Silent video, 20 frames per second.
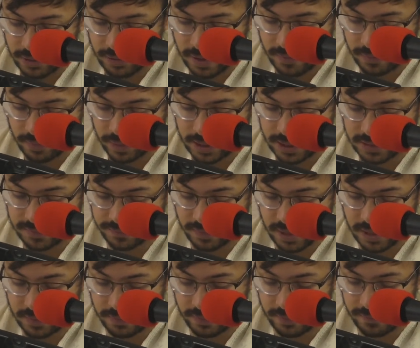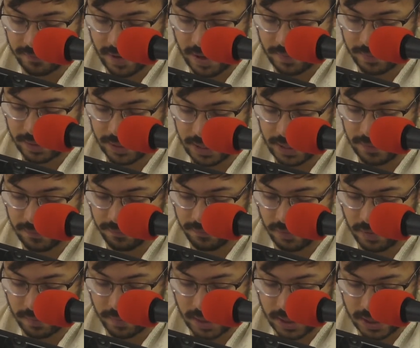traveled with his father and family
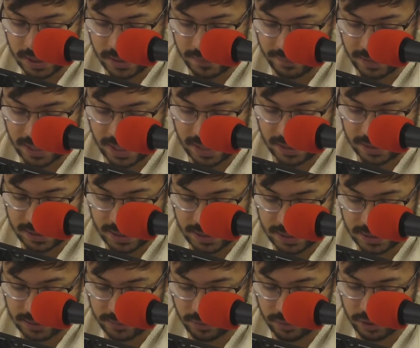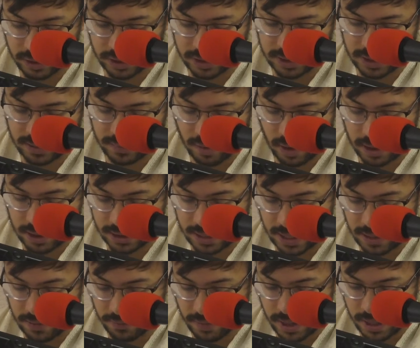from Ur of the Chaldeans, which is in modern-day
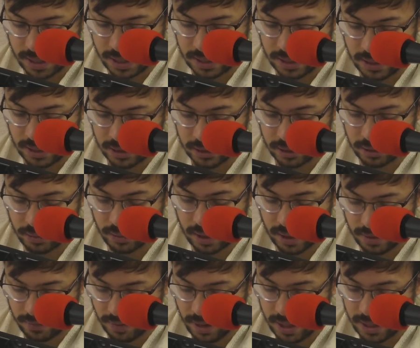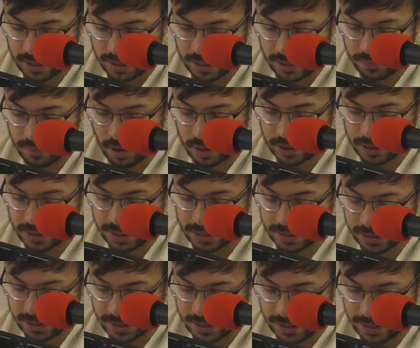Iraq, to Haran in modern-day
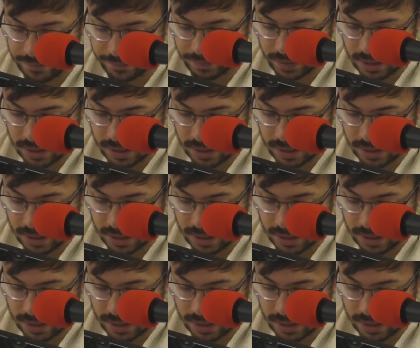Turkey.